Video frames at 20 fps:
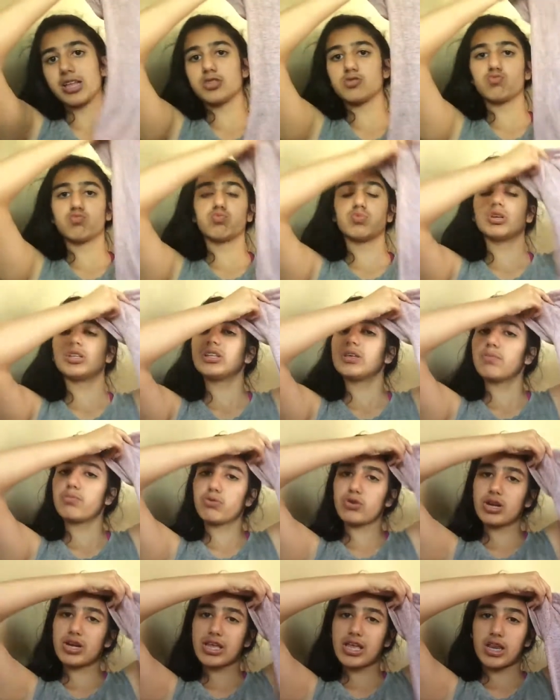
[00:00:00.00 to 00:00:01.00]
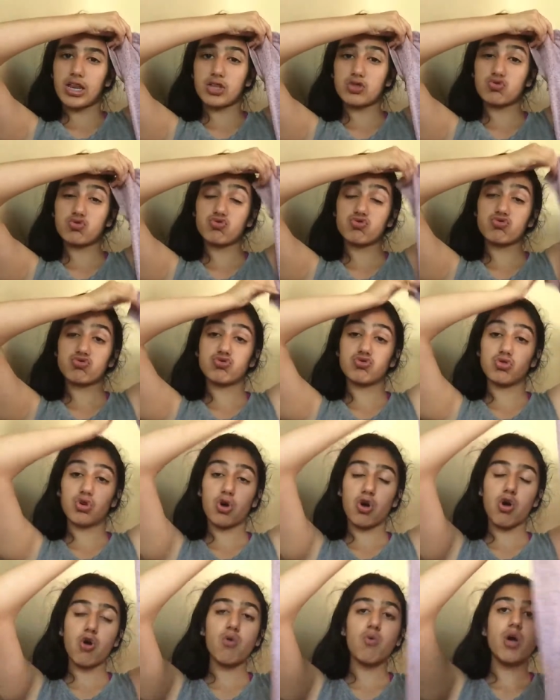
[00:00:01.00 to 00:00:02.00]
it's really pretty and it's
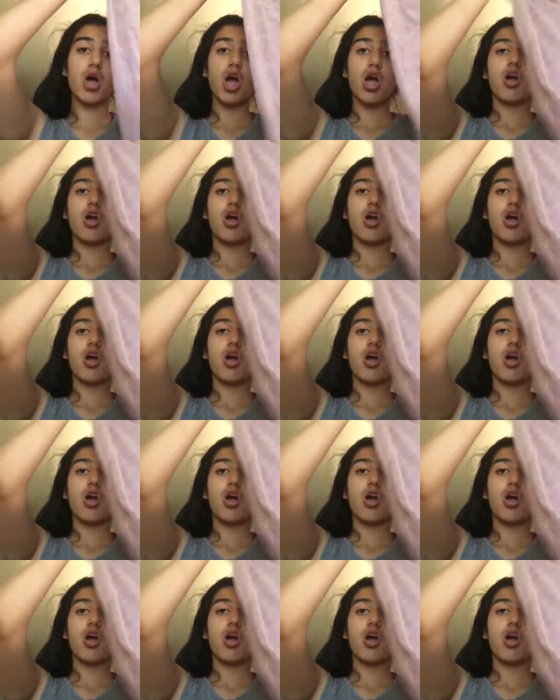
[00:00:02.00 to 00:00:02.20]
so